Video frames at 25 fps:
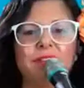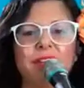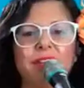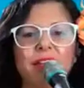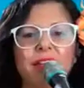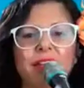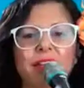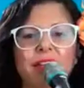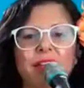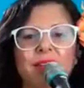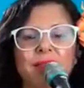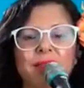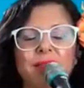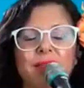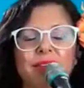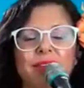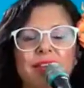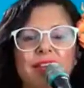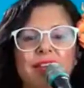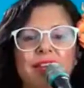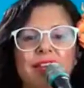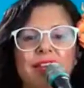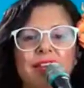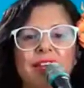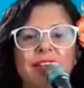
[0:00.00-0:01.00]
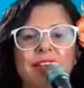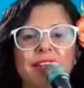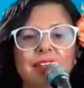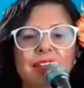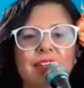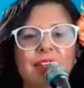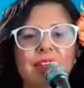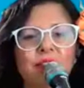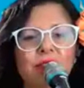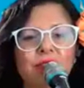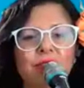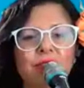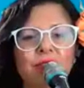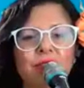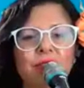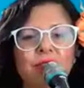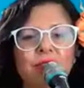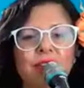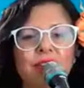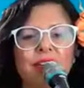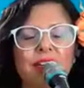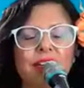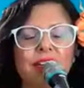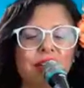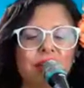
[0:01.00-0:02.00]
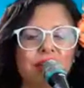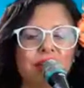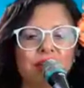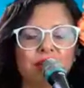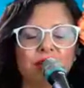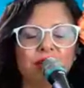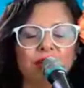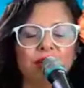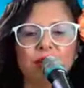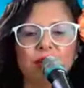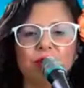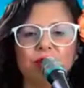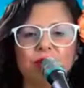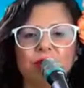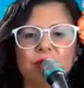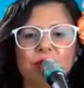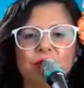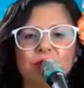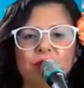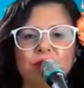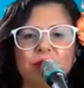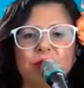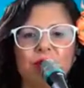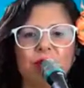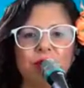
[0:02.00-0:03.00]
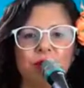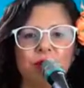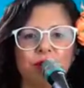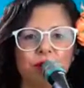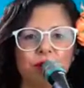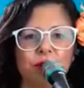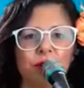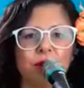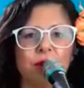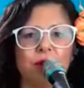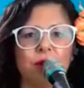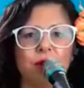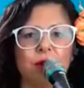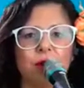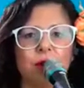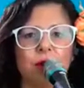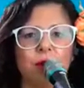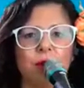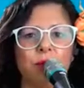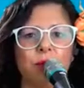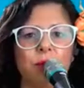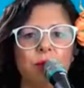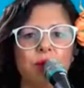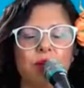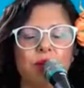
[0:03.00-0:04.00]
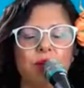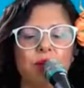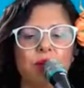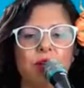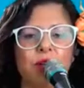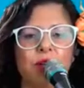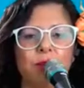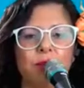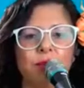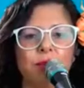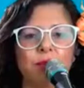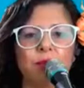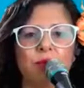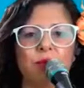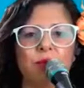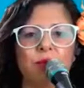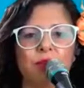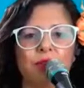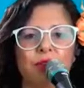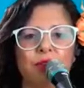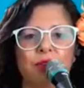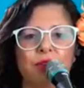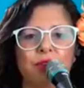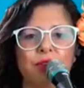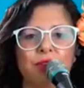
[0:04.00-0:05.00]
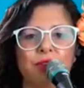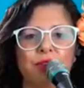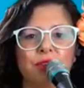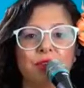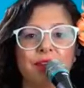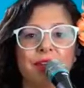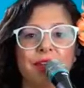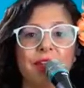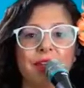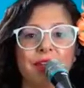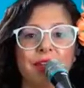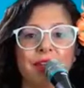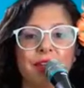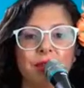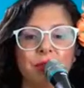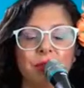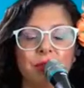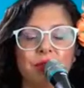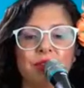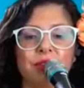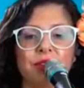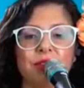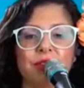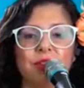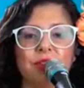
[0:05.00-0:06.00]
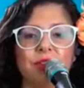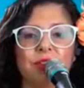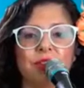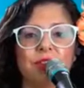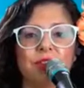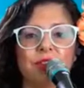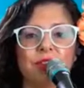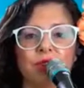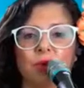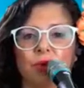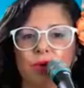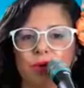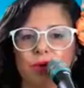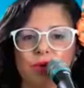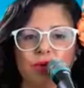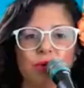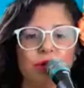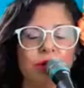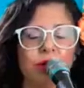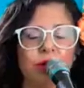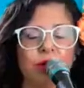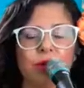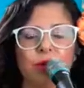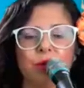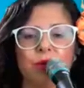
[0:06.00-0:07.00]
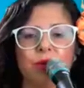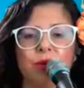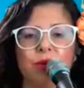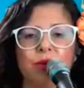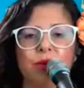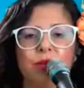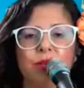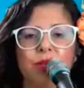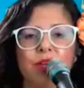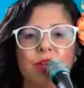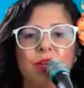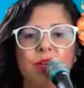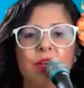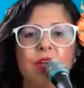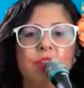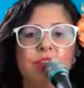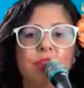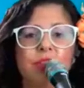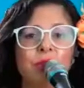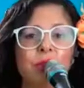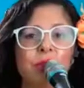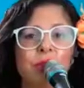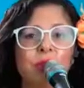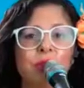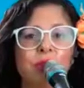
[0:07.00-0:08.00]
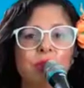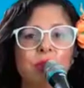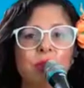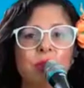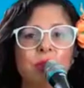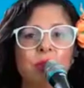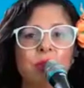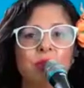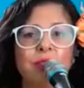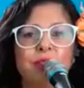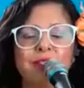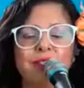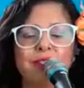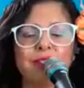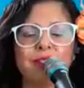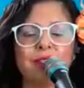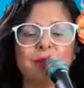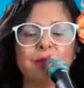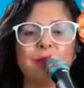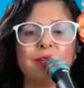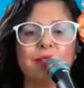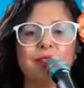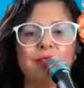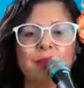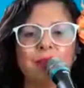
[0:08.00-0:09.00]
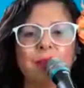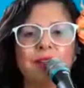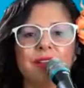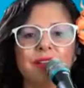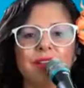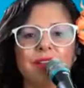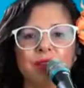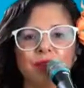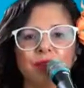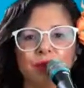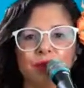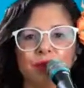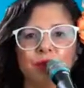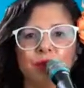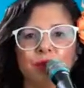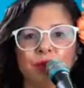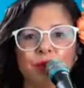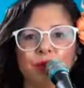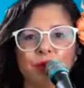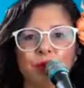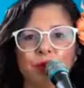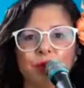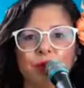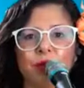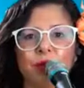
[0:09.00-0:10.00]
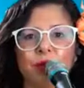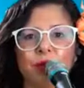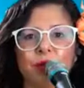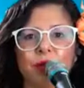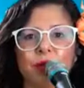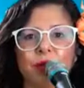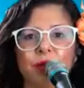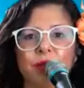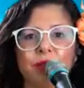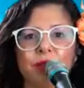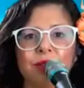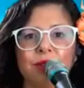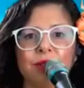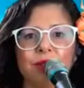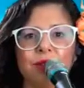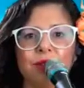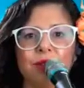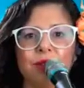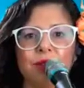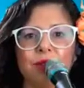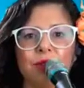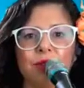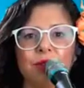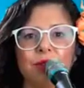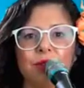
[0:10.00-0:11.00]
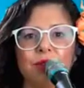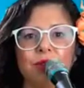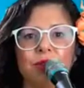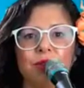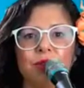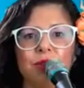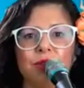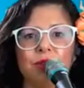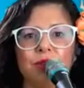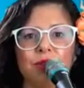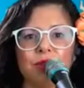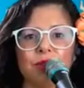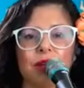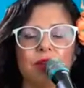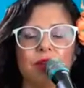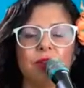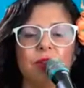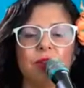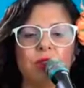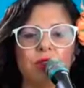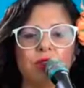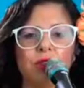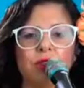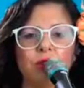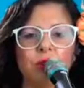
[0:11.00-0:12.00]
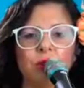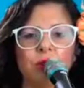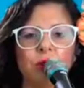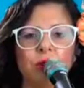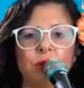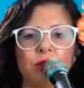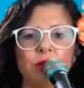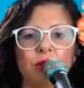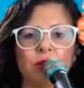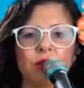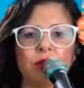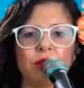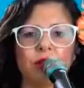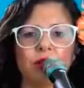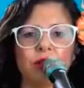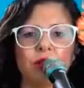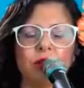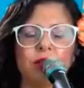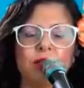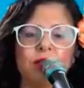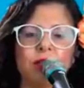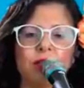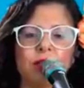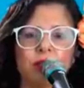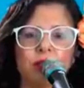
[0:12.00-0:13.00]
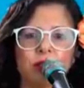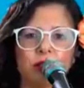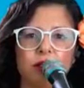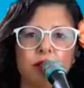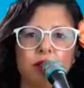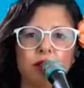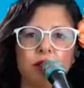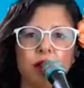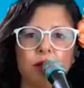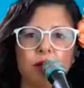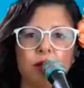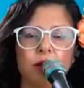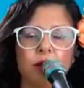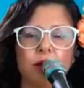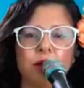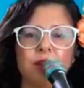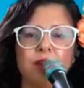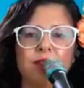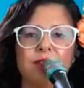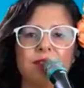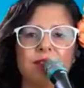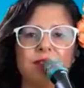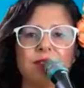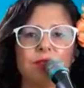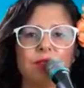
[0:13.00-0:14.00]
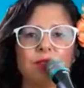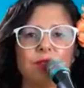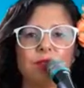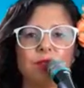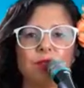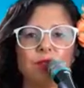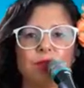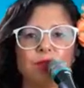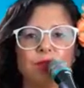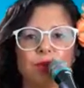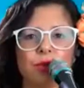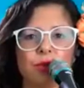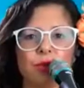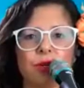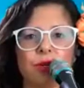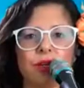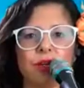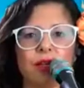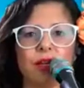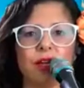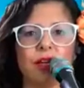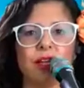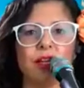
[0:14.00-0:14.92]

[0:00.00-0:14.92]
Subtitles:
that. And it also, yeah, it just shows another side of you and what you're capable of creating, which is cool. Very cool. So, Mary, what can we expect next from you? I mean, I know you said you're working on, do you have any like upcoming singles or